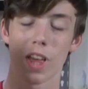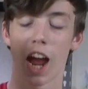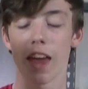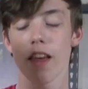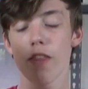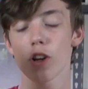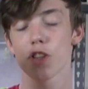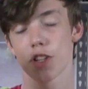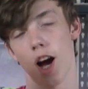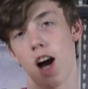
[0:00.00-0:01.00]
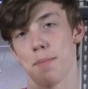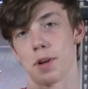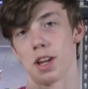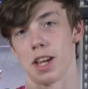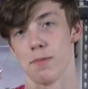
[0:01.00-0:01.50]
And then there's
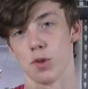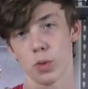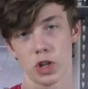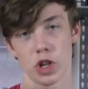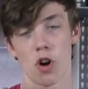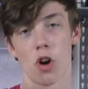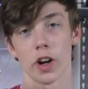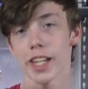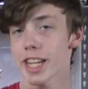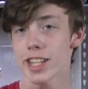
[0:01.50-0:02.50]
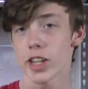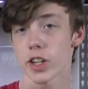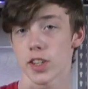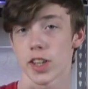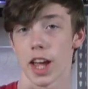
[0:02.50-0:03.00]
common names, which are easier
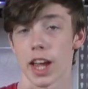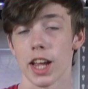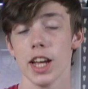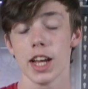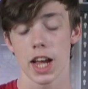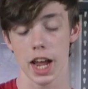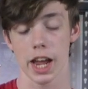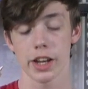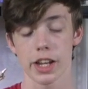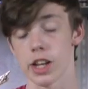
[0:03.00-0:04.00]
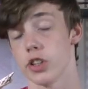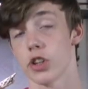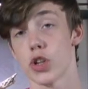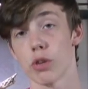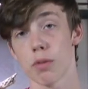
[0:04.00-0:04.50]
to say and
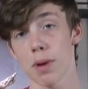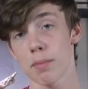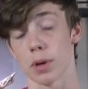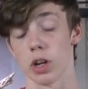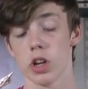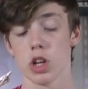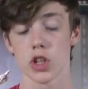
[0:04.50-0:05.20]
easier to remember.